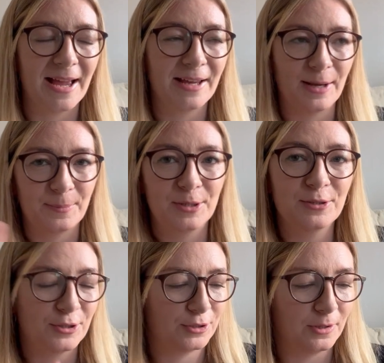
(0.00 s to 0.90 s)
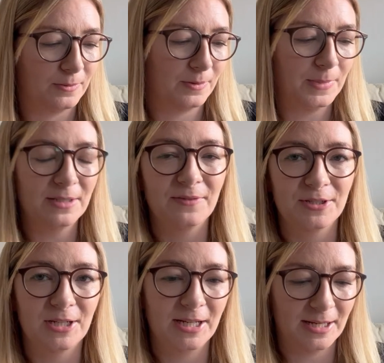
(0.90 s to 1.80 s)
and I'm going to just show you them
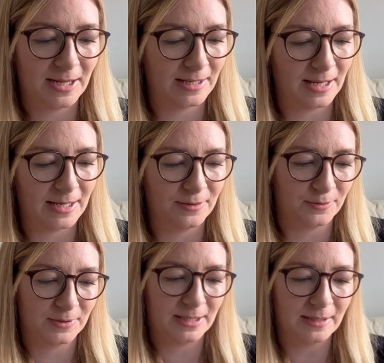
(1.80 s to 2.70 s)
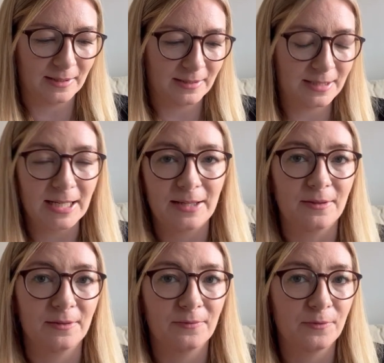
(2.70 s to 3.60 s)
individually, and then you'll see
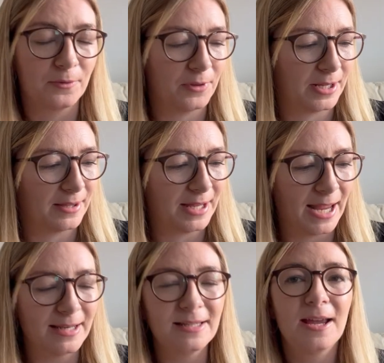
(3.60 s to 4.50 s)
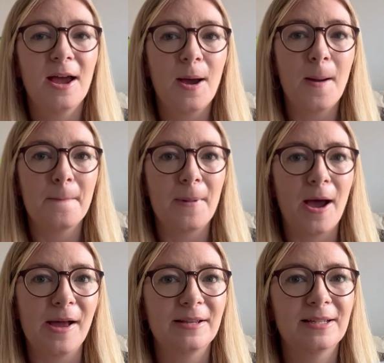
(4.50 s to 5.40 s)
the full thing at the end.
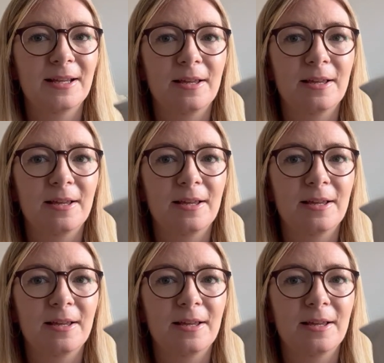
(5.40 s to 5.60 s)
But